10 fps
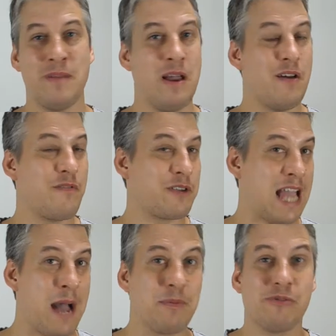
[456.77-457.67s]

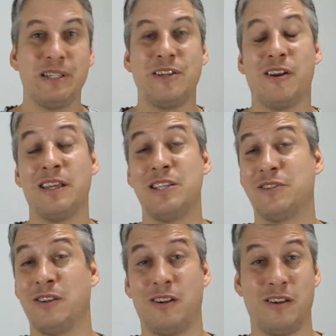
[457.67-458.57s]
vocabulary knowledge,
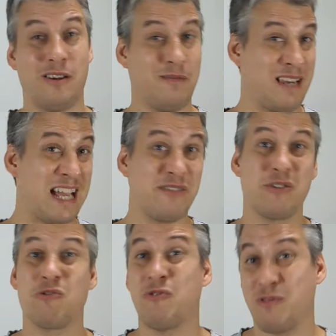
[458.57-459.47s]
a lack of
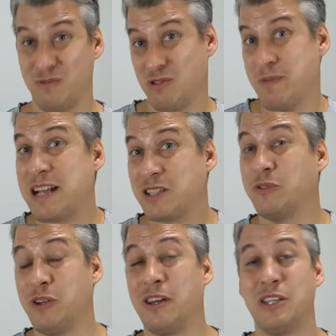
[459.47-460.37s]
grammatical
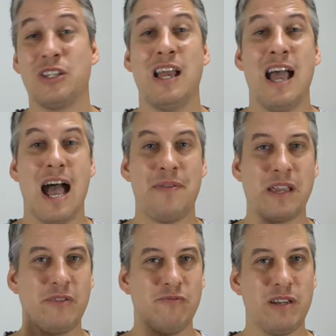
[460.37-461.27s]
knowledge, and they
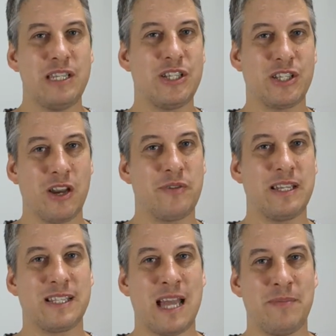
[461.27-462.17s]
can really show the
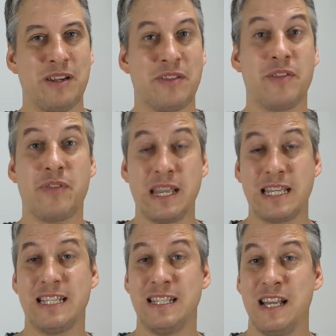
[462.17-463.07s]
examiner that they
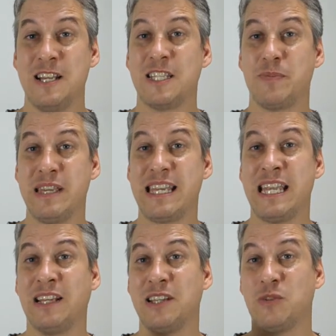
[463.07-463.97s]
can speak
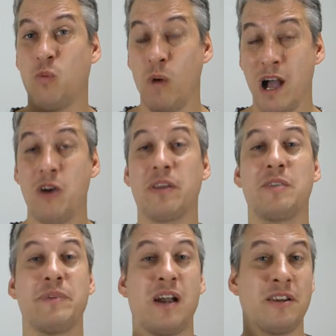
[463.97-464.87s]
English well, they can
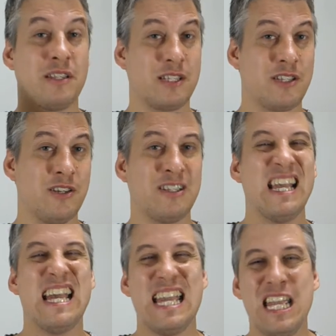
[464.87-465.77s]
be understood
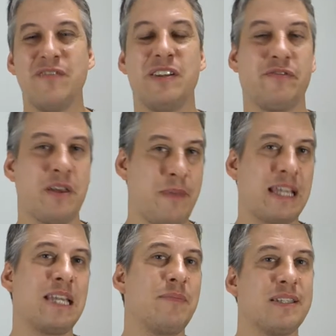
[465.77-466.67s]
even if they're
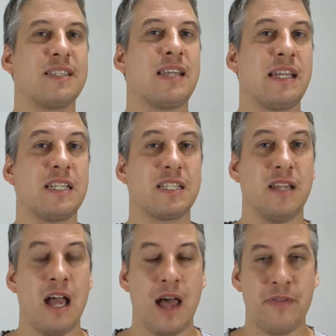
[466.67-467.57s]
making mistakes.
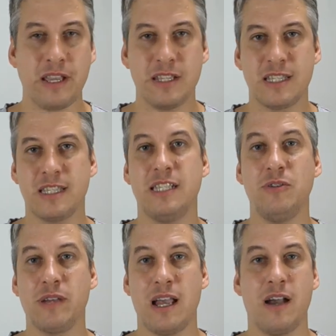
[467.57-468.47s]
And they could still
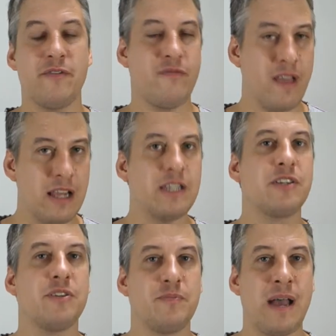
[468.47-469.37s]
get a fairly
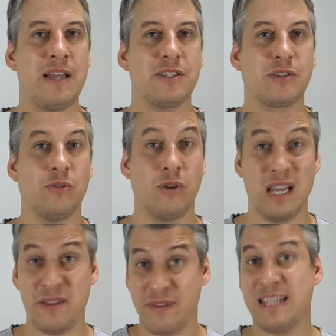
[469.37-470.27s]
good band score
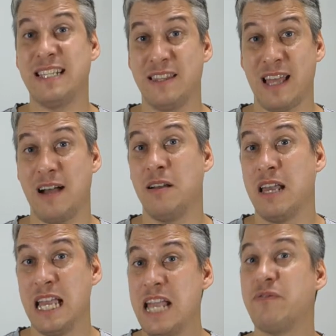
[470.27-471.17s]
if they did that,
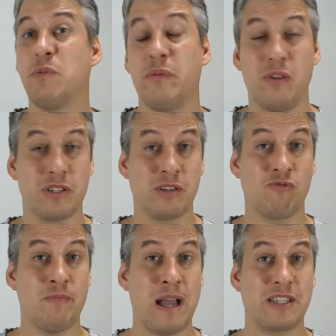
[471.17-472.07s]
even with lots of
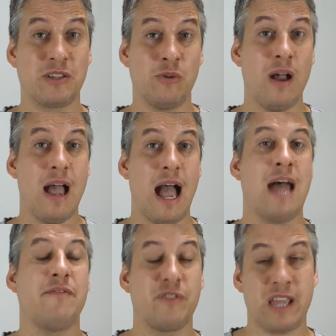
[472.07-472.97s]
grammatical
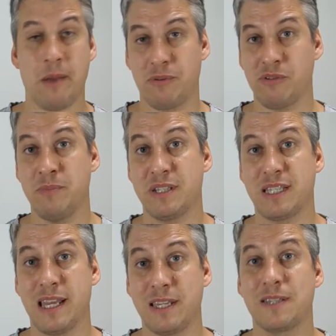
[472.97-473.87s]
and vocabulary
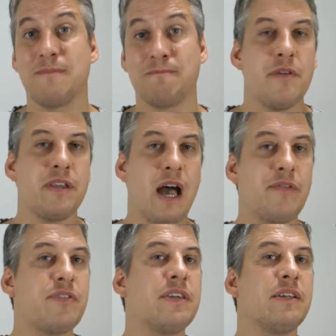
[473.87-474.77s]
mistakes. The other
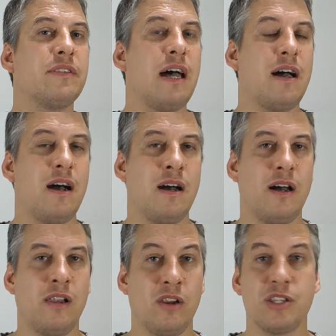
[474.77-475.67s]
thing that a
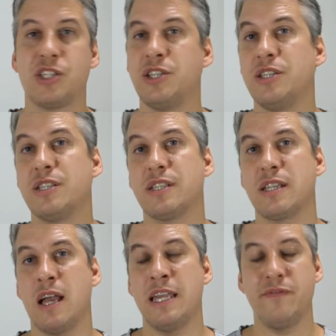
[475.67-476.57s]
lot of students,
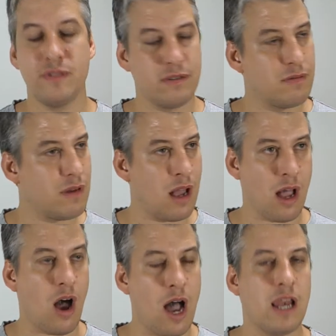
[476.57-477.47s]
even
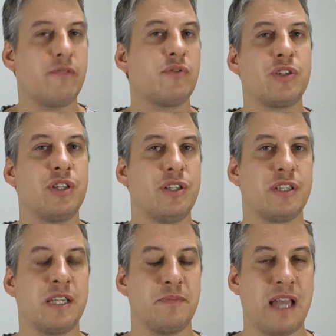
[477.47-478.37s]
high level students,
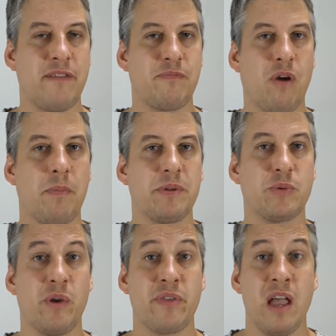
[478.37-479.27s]
seem to have problems
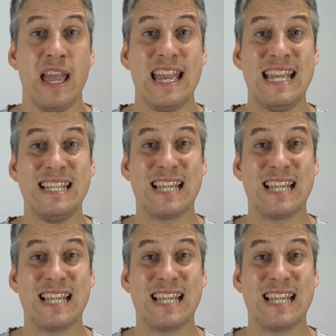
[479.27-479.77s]
with is